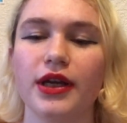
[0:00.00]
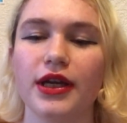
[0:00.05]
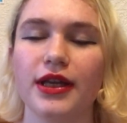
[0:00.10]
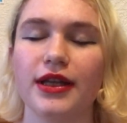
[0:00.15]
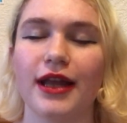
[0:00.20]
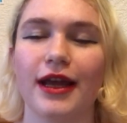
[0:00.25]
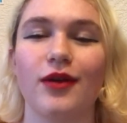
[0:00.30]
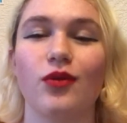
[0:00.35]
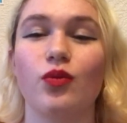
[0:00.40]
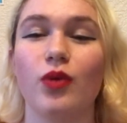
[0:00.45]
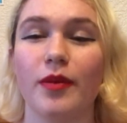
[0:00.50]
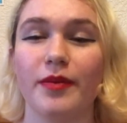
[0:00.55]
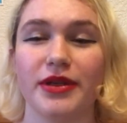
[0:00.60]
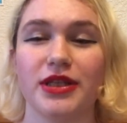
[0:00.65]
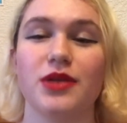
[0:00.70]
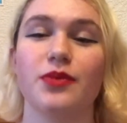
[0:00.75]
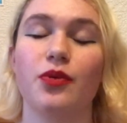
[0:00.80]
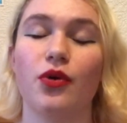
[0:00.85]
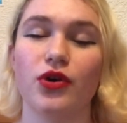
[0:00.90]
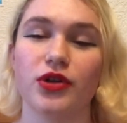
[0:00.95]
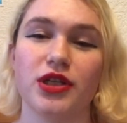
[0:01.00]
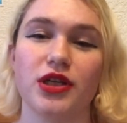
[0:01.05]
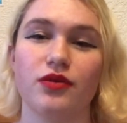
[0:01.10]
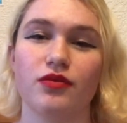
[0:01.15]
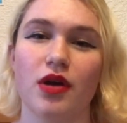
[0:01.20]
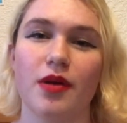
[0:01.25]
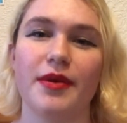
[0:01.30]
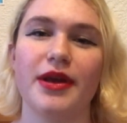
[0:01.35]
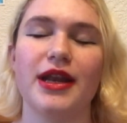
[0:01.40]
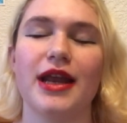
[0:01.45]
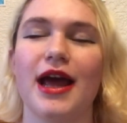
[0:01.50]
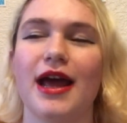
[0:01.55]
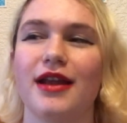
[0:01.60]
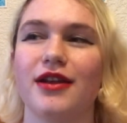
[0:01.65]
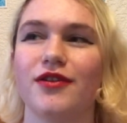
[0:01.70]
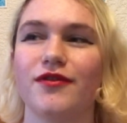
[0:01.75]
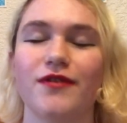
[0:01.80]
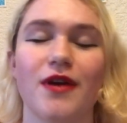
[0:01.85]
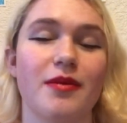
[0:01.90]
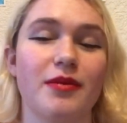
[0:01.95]
like women supporting women and
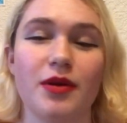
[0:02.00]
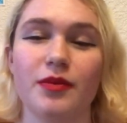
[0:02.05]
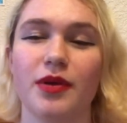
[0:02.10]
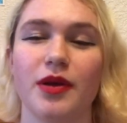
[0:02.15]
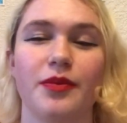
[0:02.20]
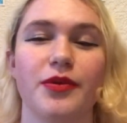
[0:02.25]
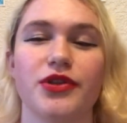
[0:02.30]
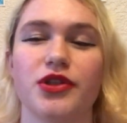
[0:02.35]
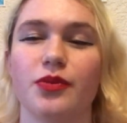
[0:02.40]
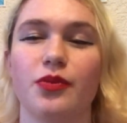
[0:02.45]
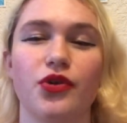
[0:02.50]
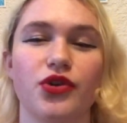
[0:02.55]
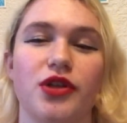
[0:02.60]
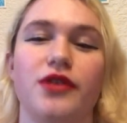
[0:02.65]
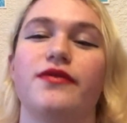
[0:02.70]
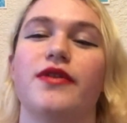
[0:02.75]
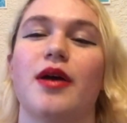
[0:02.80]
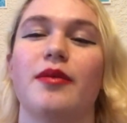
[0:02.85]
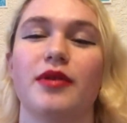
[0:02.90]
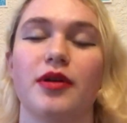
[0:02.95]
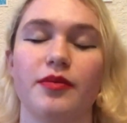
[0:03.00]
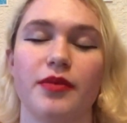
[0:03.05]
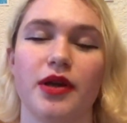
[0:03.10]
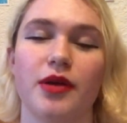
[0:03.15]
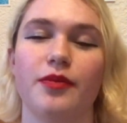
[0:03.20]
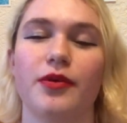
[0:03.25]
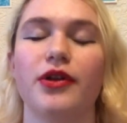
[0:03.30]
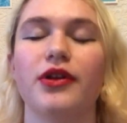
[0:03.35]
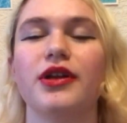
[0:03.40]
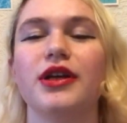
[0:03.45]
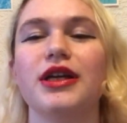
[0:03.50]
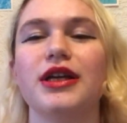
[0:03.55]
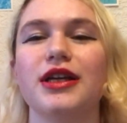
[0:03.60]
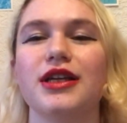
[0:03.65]
feminine people supporting feminine people.